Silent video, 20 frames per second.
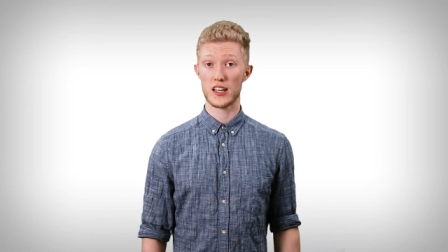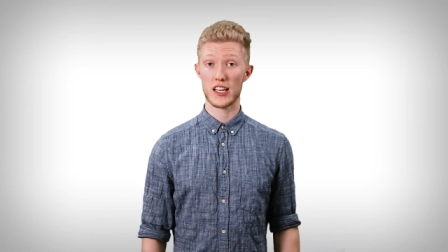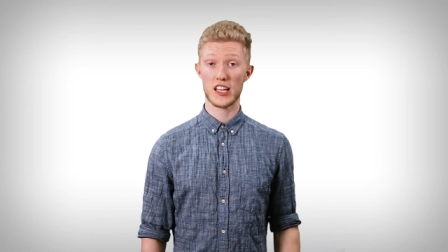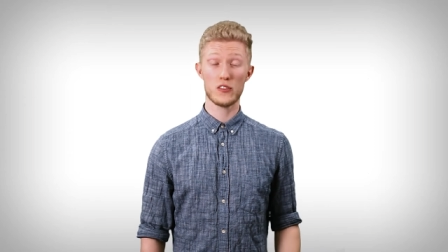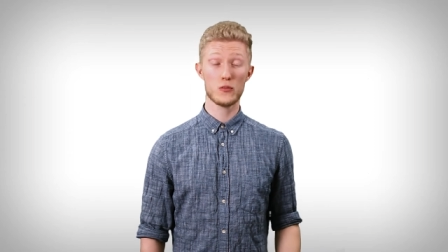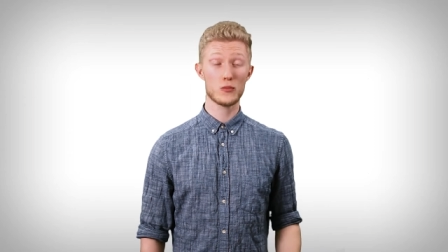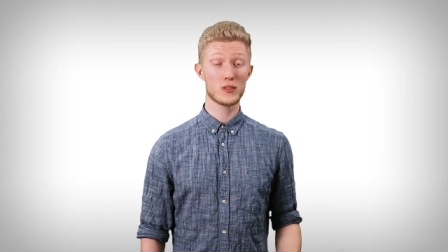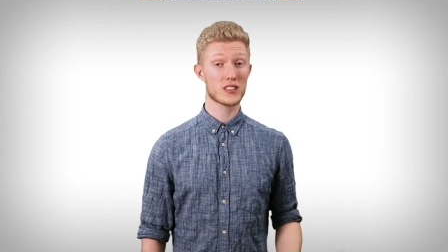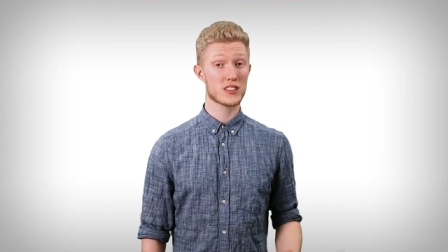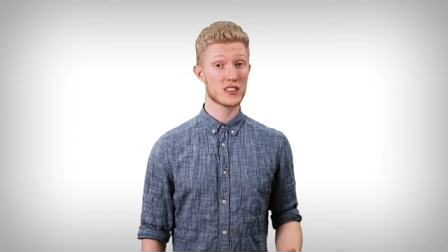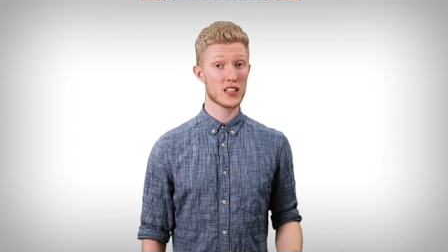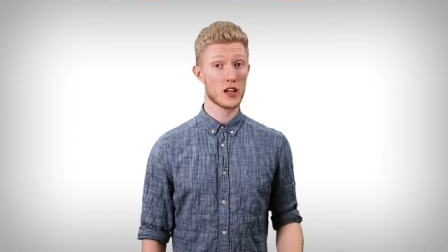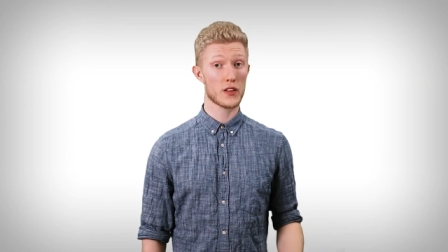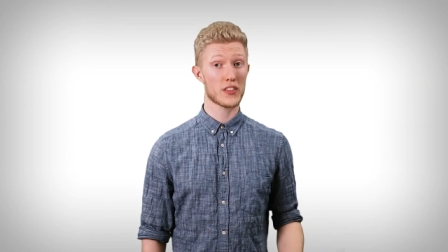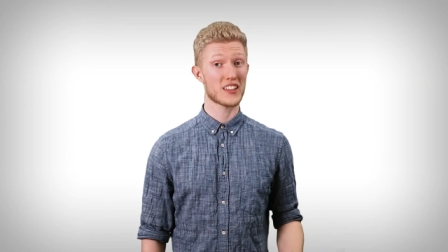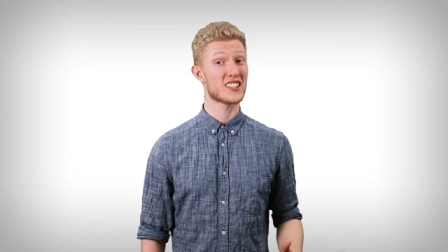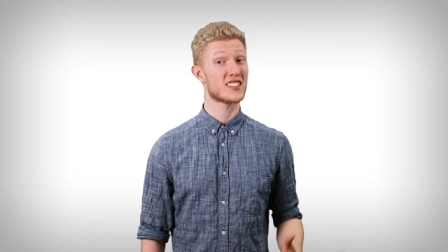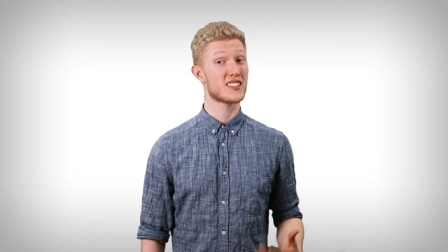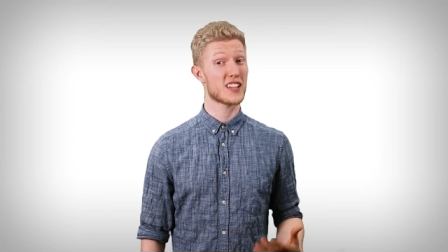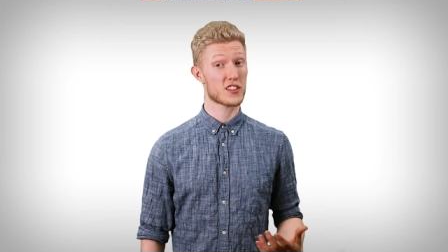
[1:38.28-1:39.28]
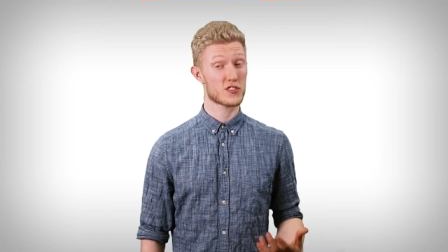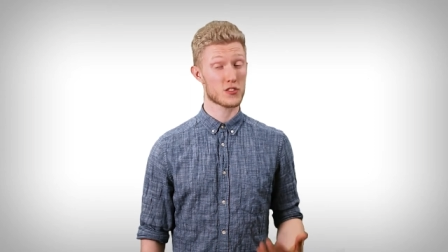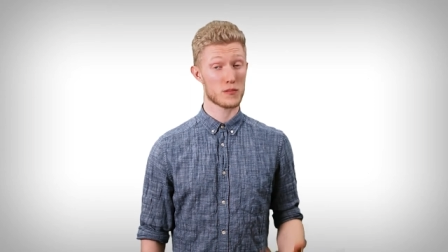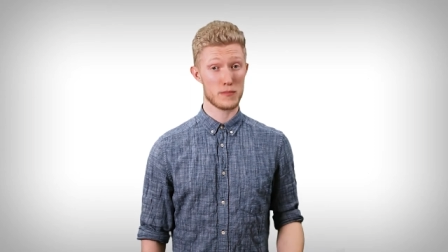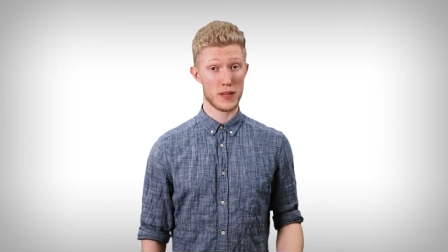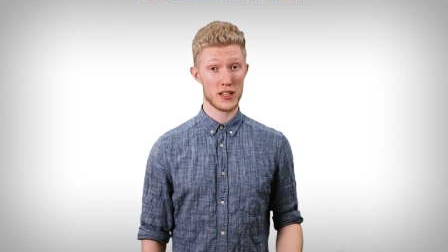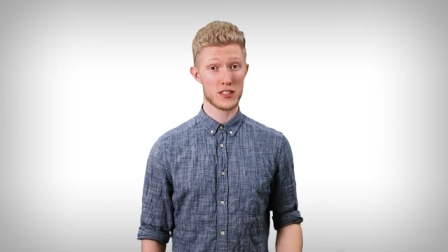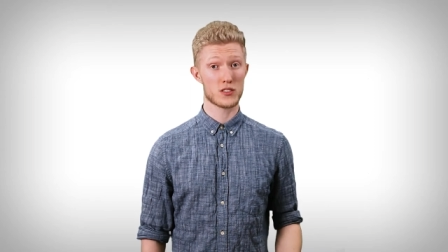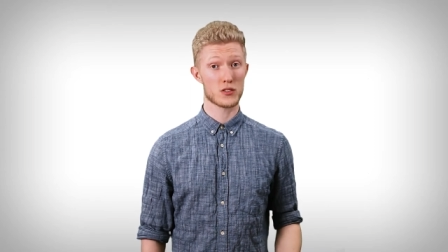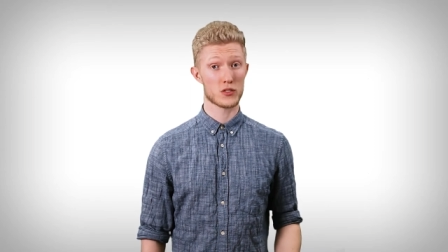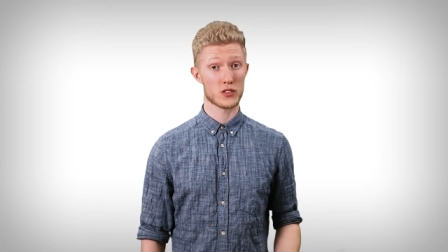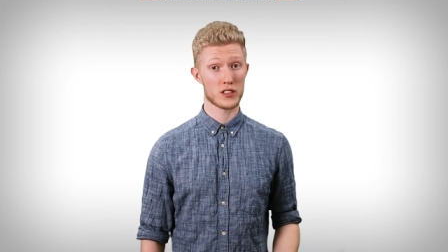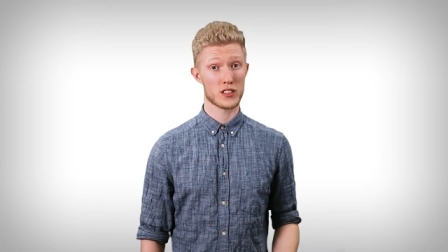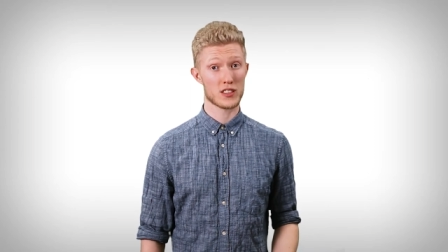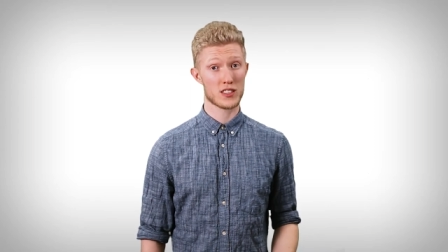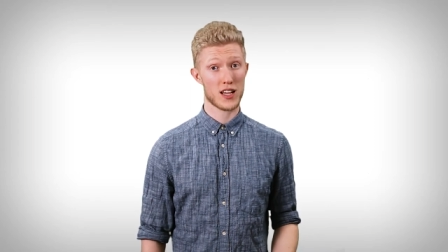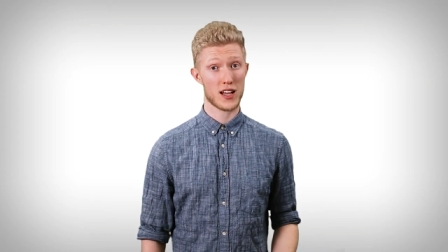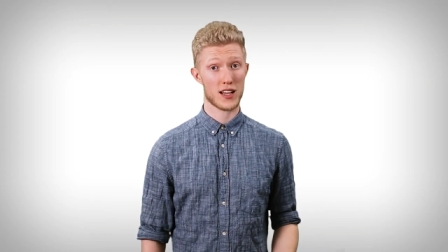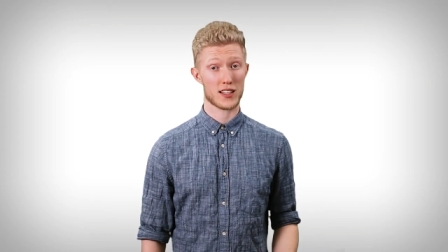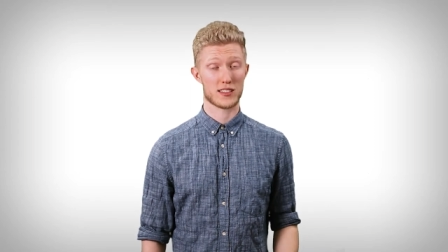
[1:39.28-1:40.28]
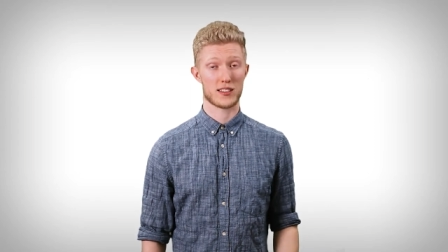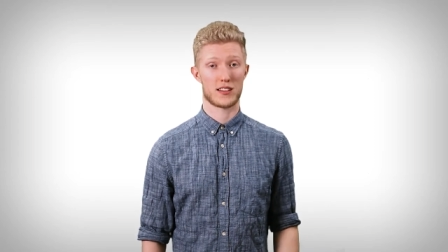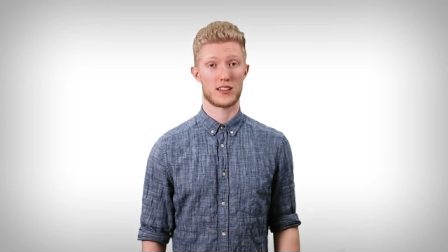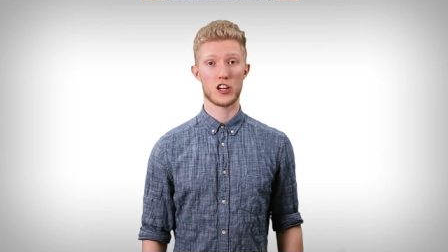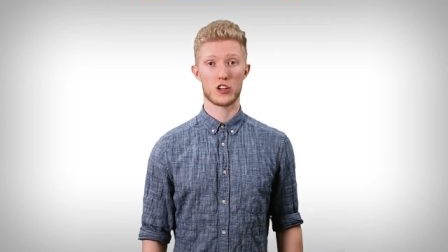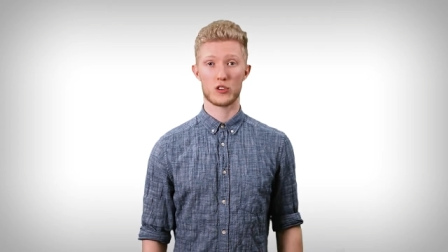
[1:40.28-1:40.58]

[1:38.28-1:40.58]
even when stealth is detrimental to the task.